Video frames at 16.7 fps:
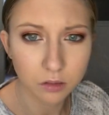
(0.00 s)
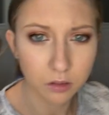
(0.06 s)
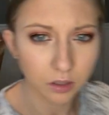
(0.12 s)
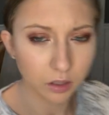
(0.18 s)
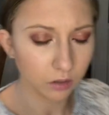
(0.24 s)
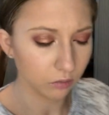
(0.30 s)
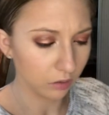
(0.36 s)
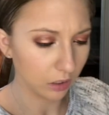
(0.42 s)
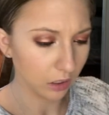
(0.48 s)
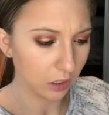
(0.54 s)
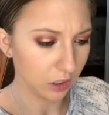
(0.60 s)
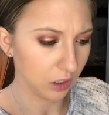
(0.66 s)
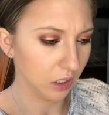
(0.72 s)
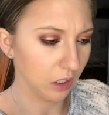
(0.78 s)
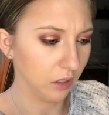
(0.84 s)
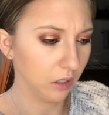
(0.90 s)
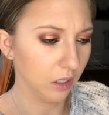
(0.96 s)
I don't think I
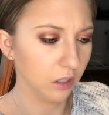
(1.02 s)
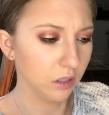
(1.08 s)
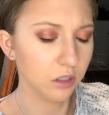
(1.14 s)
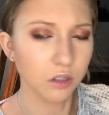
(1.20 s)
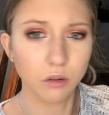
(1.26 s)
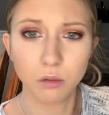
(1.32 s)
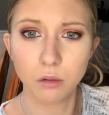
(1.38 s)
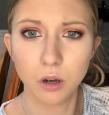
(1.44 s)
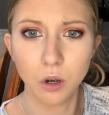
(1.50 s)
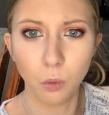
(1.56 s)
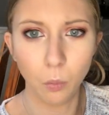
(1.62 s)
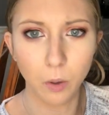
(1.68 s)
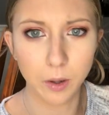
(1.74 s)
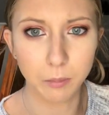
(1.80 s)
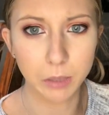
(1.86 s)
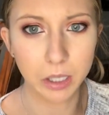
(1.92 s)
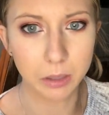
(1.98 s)
said that. So
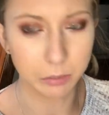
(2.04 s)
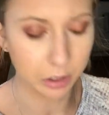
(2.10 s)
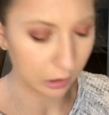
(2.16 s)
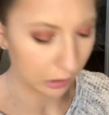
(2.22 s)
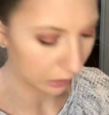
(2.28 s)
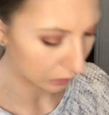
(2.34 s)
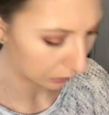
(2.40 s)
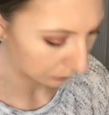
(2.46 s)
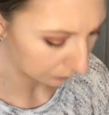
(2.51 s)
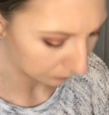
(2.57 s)
01 matte black.